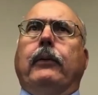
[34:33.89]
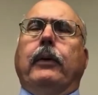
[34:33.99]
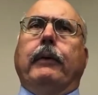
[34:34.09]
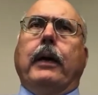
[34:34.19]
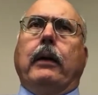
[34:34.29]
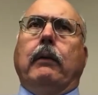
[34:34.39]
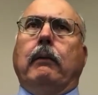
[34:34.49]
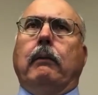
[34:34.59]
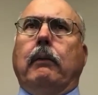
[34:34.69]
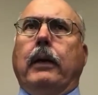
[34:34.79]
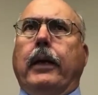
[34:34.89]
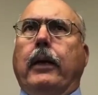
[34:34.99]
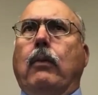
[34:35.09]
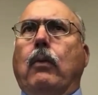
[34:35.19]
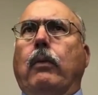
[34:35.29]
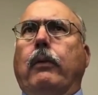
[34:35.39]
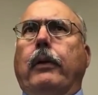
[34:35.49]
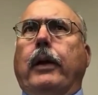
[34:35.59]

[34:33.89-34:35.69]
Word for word: So I've got, I got a core,